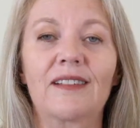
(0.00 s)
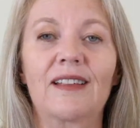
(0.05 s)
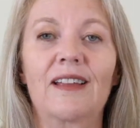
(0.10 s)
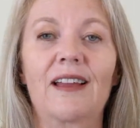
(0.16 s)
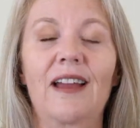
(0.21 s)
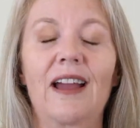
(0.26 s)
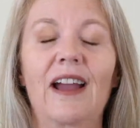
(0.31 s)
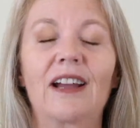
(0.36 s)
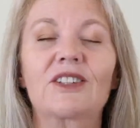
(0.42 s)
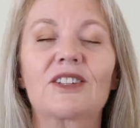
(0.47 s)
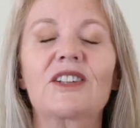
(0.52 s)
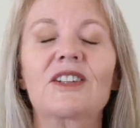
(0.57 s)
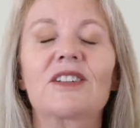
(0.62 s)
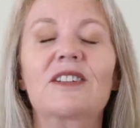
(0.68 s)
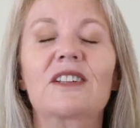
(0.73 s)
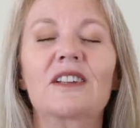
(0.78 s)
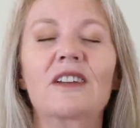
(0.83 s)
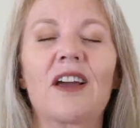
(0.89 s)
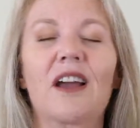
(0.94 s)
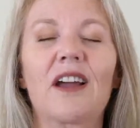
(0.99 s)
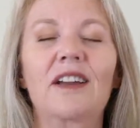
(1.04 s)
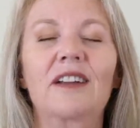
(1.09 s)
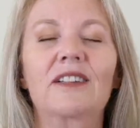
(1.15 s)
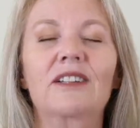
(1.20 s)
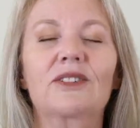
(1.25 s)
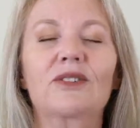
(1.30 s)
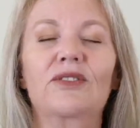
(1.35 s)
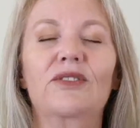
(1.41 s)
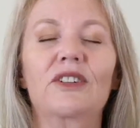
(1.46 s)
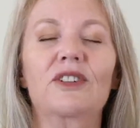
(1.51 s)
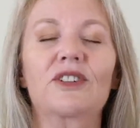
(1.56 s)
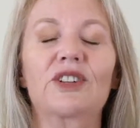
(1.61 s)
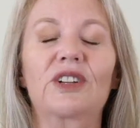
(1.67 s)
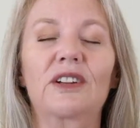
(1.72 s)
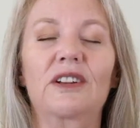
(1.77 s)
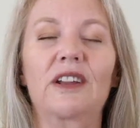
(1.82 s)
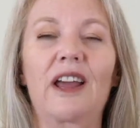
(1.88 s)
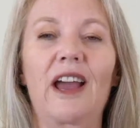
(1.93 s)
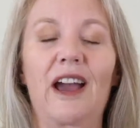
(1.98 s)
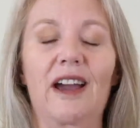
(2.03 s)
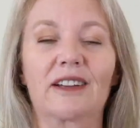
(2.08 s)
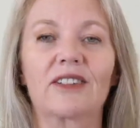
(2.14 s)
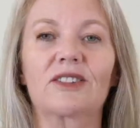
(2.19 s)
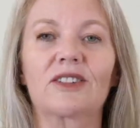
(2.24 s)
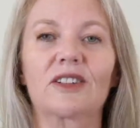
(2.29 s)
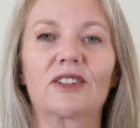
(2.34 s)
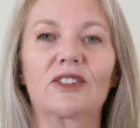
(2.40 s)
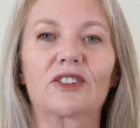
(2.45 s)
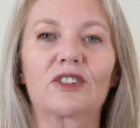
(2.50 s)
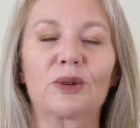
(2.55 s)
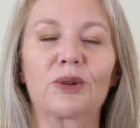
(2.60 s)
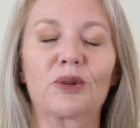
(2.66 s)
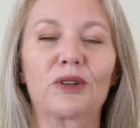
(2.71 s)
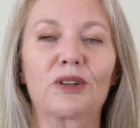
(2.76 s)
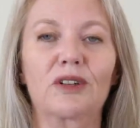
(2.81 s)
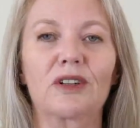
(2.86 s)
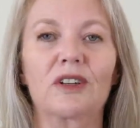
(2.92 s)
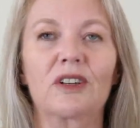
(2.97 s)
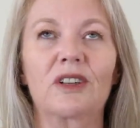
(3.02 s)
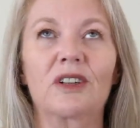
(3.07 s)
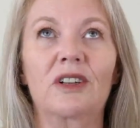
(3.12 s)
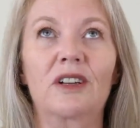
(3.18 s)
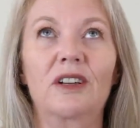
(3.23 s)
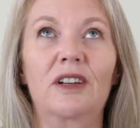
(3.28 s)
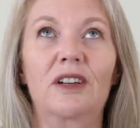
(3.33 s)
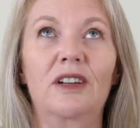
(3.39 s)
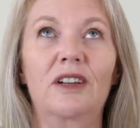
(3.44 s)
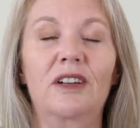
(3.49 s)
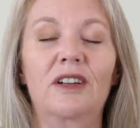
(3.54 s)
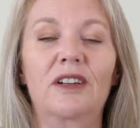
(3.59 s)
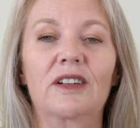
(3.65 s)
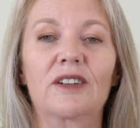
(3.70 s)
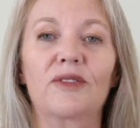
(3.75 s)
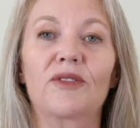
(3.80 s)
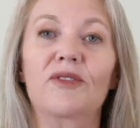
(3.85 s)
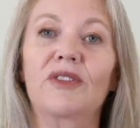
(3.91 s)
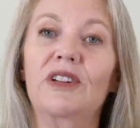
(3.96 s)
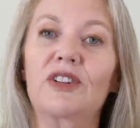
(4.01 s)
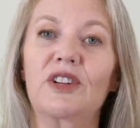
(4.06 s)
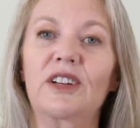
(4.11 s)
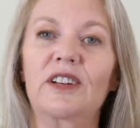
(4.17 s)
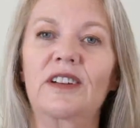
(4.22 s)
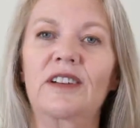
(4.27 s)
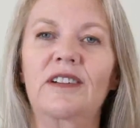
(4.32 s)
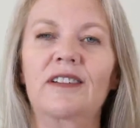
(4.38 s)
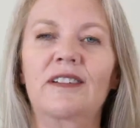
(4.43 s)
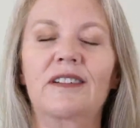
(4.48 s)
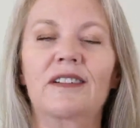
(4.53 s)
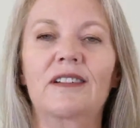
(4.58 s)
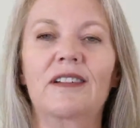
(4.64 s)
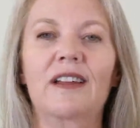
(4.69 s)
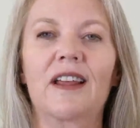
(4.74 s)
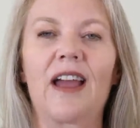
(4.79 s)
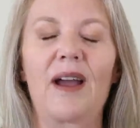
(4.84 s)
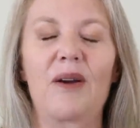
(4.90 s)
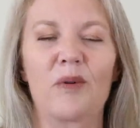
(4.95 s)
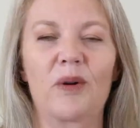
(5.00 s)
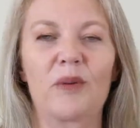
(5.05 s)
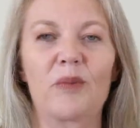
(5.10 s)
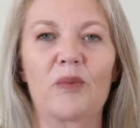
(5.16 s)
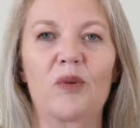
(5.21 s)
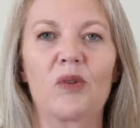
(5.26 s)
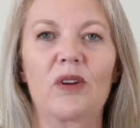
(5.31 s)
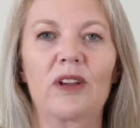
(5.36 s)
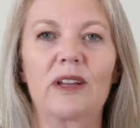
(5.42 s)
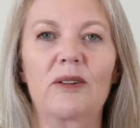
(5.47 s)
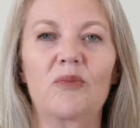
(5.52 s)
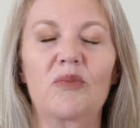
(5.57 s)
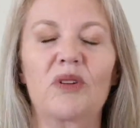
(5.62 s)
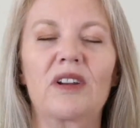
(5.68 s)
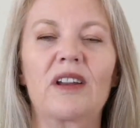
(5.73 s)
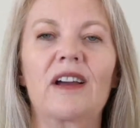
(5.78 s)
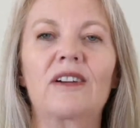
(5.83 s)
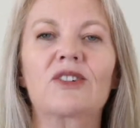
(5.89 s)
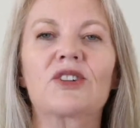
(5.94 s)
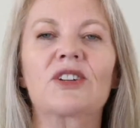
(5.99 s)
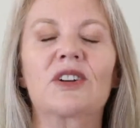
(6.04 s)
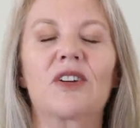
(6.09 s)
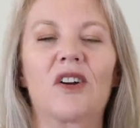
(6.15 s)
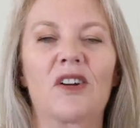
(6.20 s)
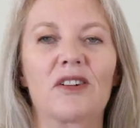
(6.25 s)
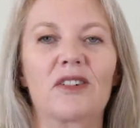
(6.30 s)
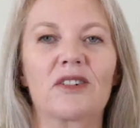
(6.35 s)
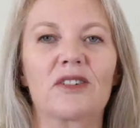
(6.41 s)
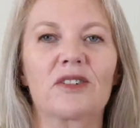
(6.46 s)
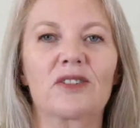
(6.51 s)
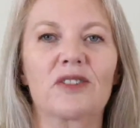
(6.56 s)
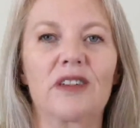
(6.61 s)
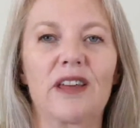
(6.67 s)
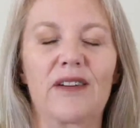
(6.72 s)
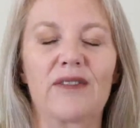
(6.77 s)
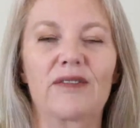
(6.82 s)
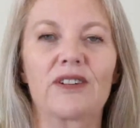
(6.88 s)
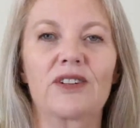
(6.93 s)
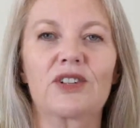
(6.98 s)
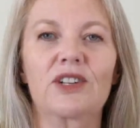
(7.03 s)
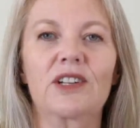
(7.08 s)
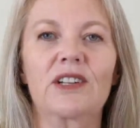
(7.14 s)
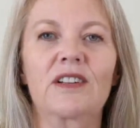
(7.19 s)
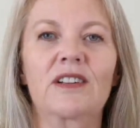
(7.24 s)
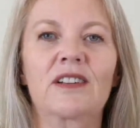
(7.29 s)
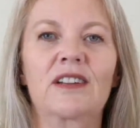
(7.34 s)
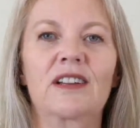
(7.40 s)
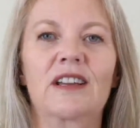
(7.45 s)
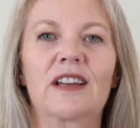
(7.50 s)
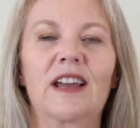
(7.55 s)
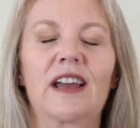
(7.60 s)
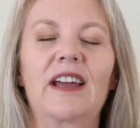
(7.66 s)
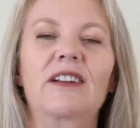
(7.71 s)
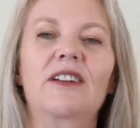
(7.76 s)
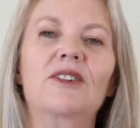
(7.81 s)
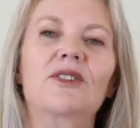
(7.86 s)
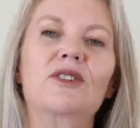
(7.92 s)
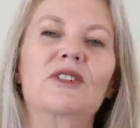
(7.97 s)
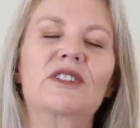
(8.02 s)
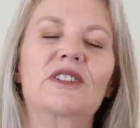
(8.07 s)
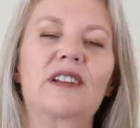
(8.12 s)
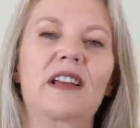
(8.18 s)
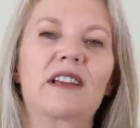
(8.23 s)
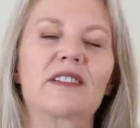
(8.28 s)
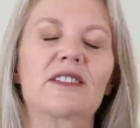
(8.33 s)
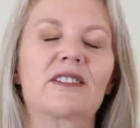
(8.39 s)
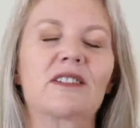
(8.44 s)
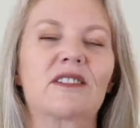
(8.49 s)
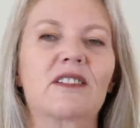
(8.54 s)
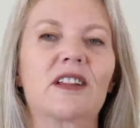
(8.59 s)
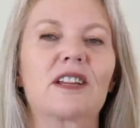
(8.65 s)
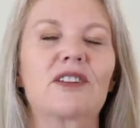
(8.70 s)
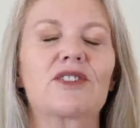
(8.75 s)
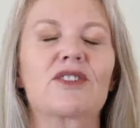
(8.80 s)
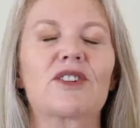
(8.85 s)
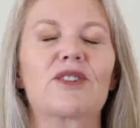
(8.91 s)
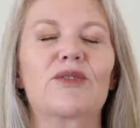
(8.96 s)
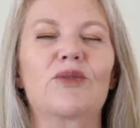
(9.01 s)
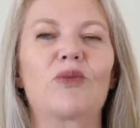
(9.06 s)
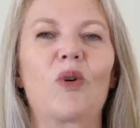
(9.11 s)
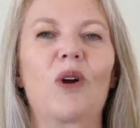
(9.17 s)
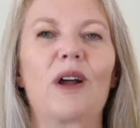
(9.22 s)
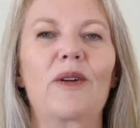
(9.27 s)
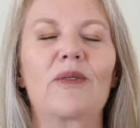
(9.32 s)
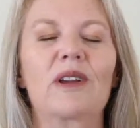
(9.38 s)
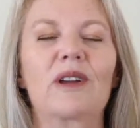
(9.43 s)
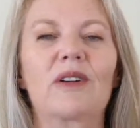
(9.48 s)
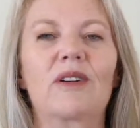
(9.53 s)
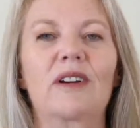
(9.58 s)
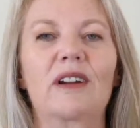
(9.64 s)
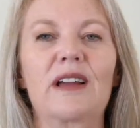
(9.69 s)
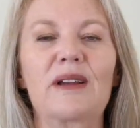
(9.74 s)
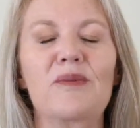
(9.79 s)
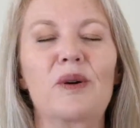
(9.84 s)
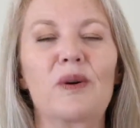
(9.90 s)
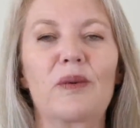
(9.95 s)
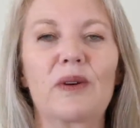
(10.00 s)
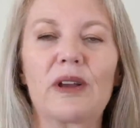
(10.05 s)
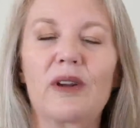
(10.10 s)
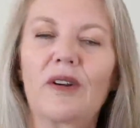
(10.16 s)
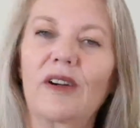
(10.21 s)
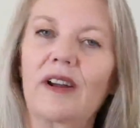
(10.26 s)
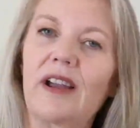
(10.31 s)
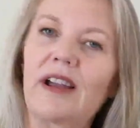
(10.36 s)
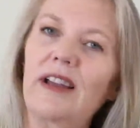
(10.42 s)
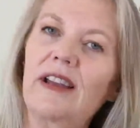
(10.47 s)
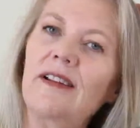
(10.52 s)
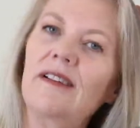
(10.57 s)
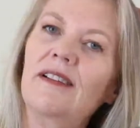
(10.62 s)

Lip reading: And she denied his vision access to her vision at one point. But now she honors that vision and understands the nature of why we create what we create.